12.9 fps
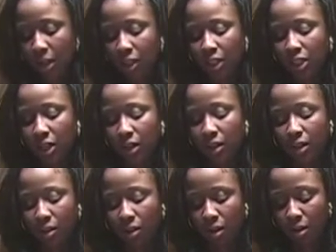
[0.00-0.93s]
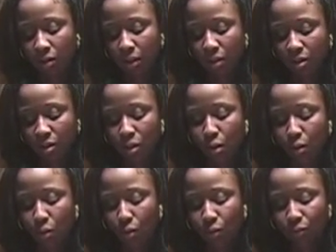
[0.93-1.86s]
chunks. You know, there's
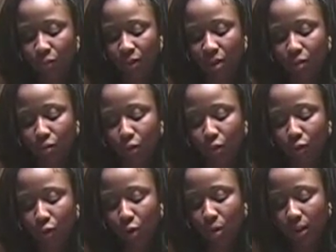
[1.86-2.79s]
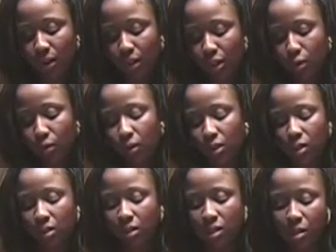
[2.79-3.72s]
no, you know, uniformity to it.
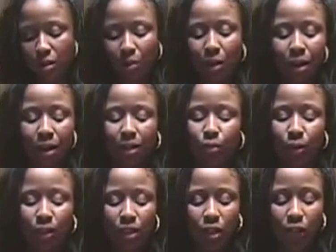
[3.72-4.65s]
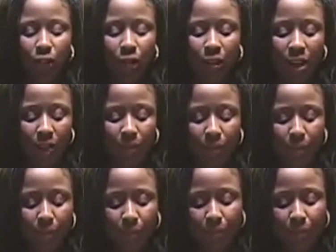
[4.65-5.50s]
Just, you know, it's really just for flavor.